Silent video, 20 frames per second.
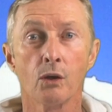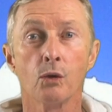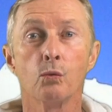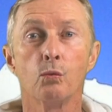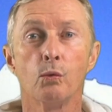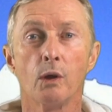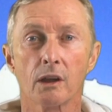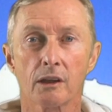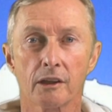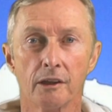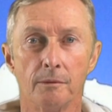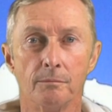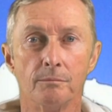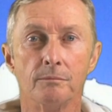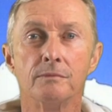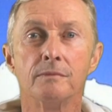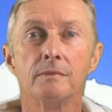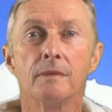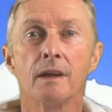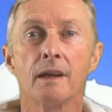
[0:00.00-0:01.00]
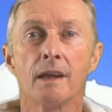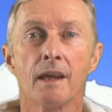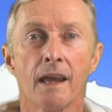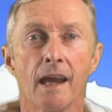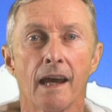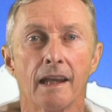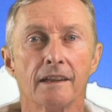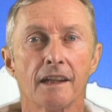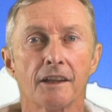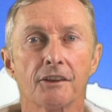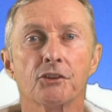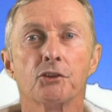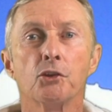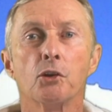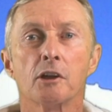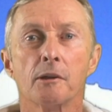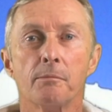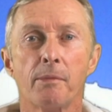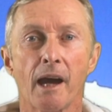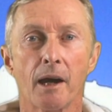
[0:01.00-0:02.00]
Welcome, and let's
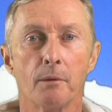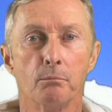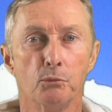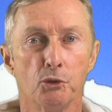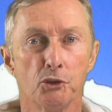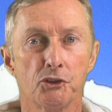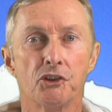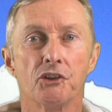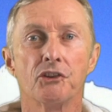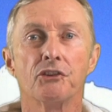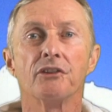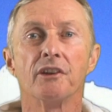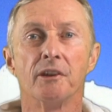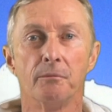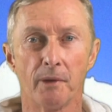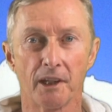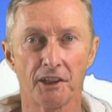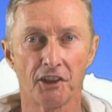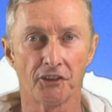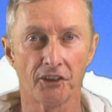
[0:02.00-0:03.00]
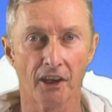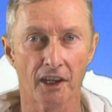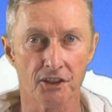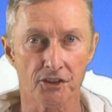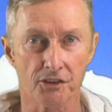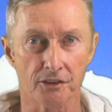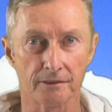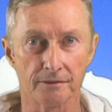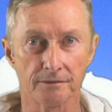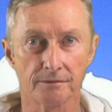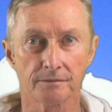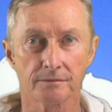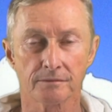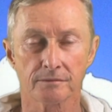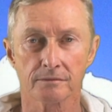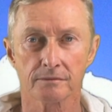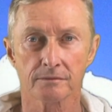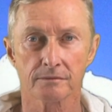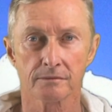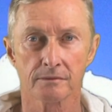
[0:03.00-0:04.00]
talk about mudras and meditation.
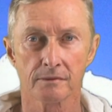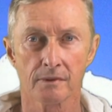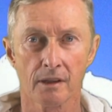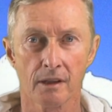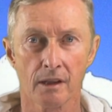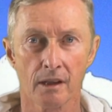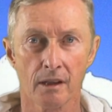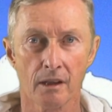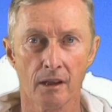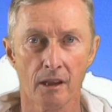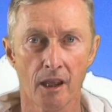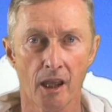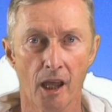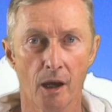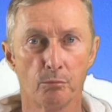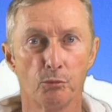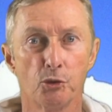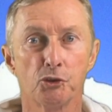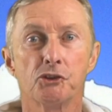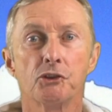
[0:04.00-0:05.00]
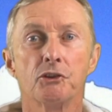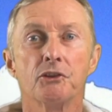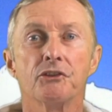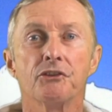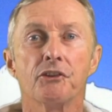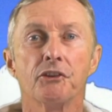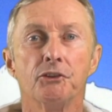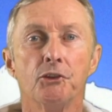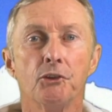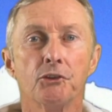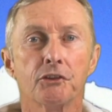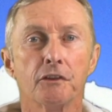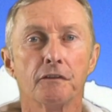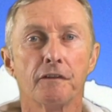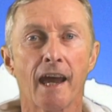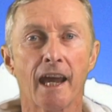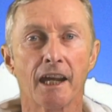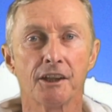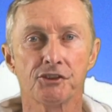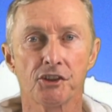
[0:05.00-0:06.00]
A mudra is the use of
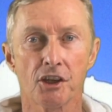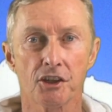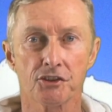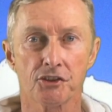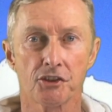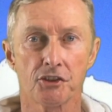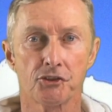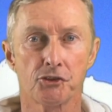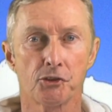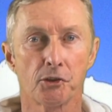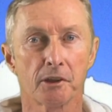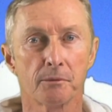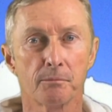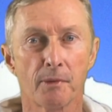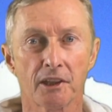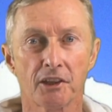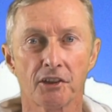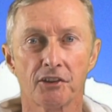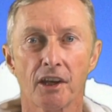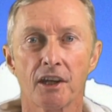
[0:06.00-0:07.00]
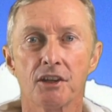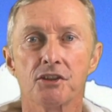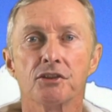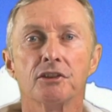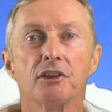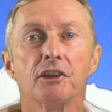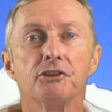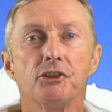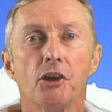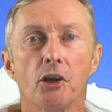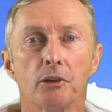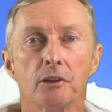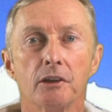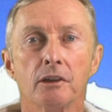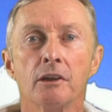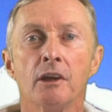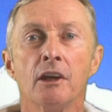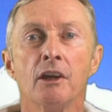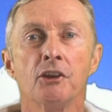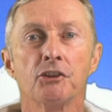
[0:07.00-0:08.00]
hand gestures during meditation and
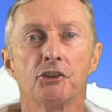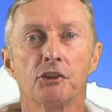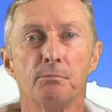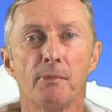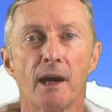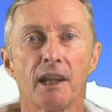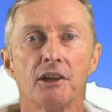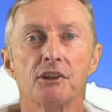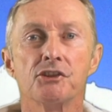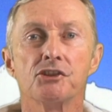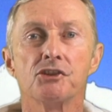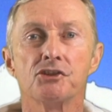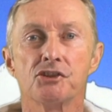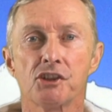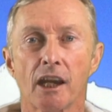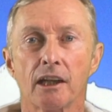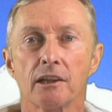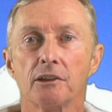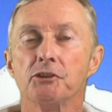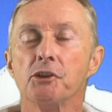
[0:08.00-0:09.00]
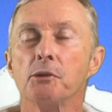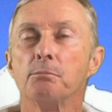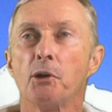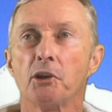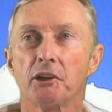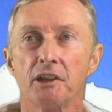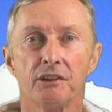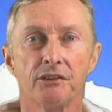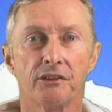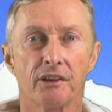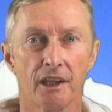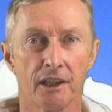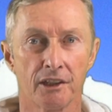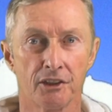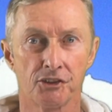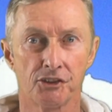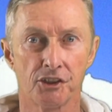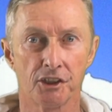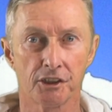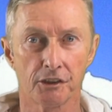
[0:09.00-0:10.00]
yoga to manage and channel your body's
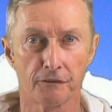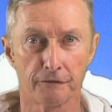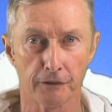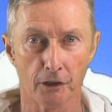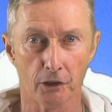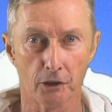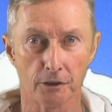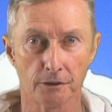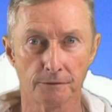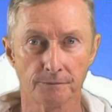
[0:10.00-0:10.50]
energy flow.